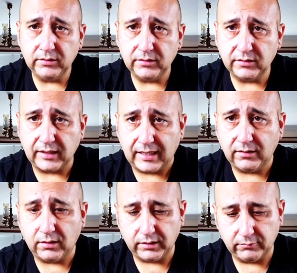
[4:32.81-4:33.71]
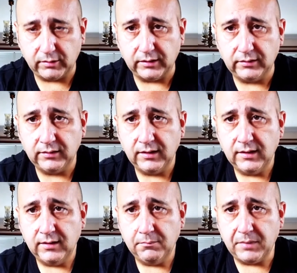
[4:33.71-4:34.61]
starlight one,
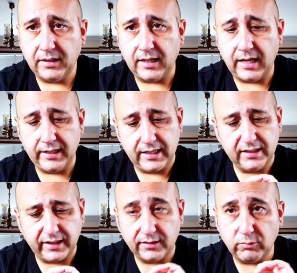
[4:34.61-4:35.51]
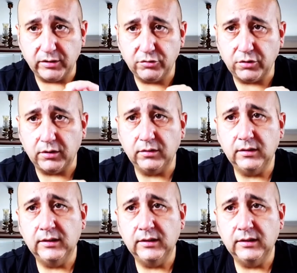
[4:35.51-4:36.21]
but it only takes one shot.